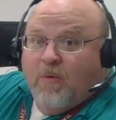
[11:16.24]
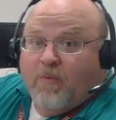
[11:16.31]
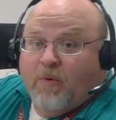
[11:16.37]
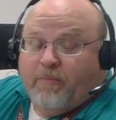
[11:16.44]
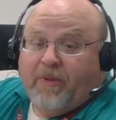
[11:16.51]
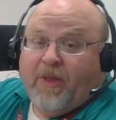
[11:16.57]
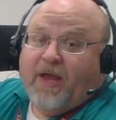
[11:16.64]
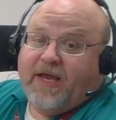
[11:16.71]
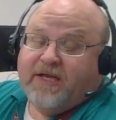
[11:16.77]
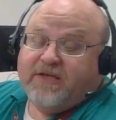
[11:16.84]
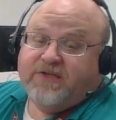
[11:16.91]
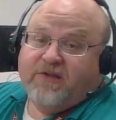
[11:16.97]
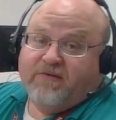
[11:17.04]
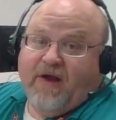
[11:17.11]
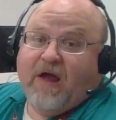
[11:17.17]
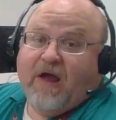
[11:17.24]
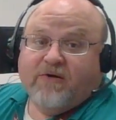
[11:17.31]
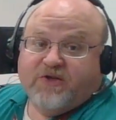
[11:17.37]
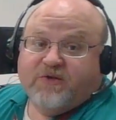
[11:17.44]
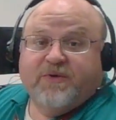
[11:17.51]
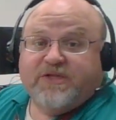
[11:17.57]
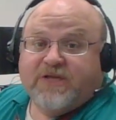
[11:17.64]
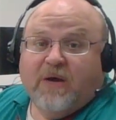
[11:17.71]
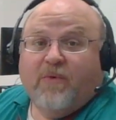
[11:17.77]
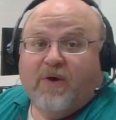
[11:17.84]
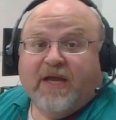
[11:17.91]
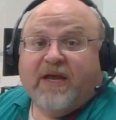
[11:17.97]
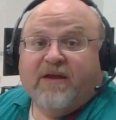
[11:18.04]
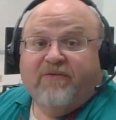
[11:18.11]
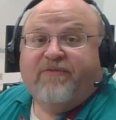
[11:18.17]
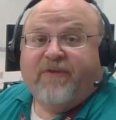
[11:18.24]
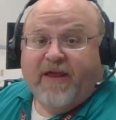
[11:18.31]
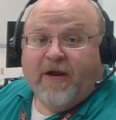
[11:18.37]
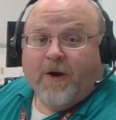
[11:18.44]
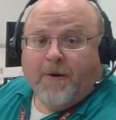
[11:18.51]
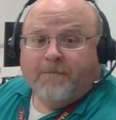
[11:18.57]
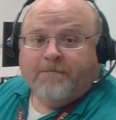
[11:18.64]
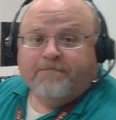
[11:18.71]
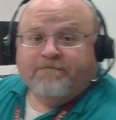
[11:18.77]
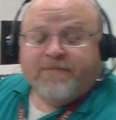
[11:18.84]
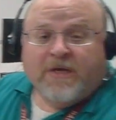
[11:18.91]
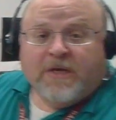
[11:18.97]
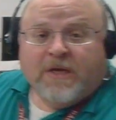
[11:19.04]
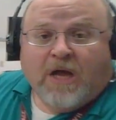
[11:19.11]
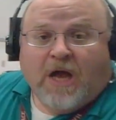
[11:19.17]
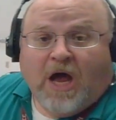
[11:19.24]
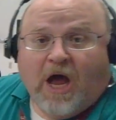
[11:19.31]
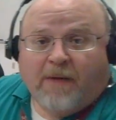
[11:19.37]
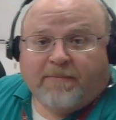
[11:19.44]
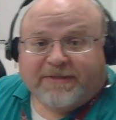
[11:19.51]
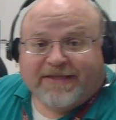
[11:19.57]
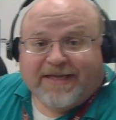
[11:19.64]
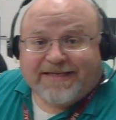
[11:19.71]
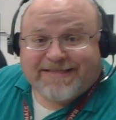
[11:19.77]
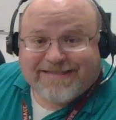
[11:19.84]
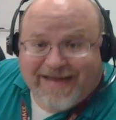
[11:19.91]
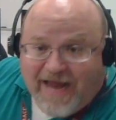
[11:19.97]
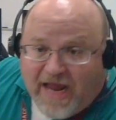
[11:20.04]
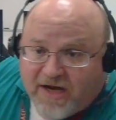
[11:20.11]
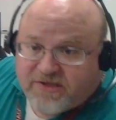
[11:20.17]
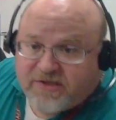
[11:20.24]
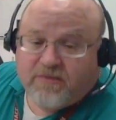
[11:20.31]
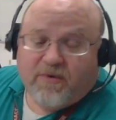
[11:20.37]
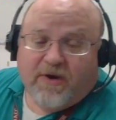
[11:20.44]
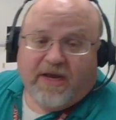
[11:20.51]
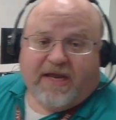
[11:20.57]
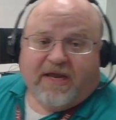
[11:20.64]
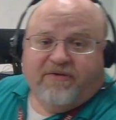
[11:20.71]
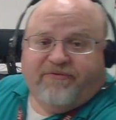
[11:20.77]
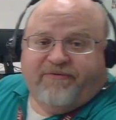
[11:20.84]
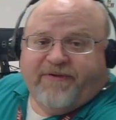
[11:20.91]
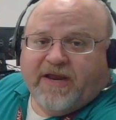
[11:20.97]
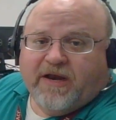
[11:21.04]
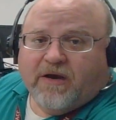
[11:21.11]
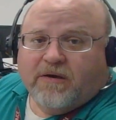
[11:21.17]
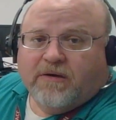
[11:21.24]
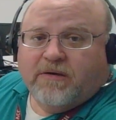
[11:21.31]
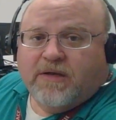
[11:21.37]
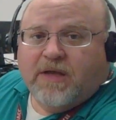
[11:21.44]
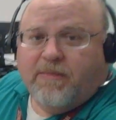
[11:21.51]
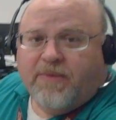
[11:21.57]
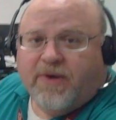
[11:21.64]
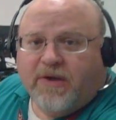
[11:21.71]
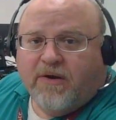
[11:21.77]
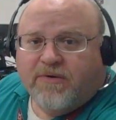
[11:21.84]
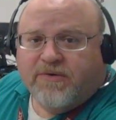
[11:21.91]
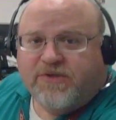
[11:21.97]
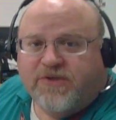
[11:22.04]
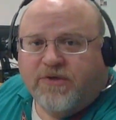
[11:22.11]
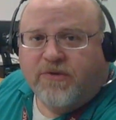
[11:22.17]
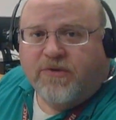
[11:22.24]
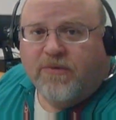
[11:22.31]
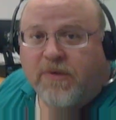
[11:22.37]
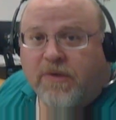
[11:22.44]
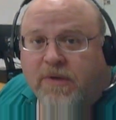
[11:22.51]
will plug into the router switch I want to configure. Let's say I do want to configure. I'm going to go to,